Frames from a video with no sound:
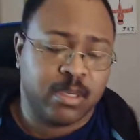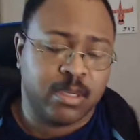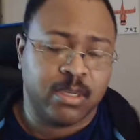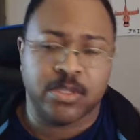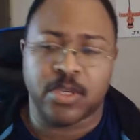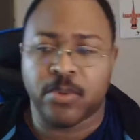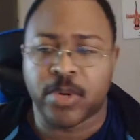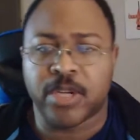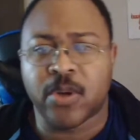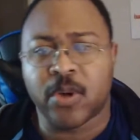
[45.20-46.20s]
So we're going
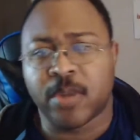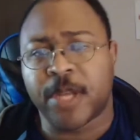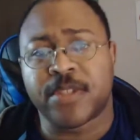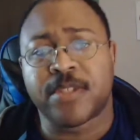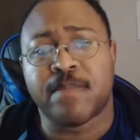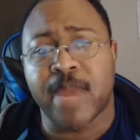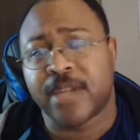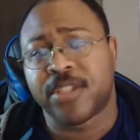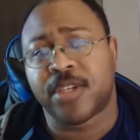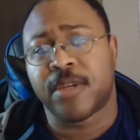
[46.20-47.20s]
to talk about this
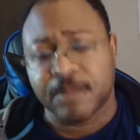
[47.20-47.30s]
matchup.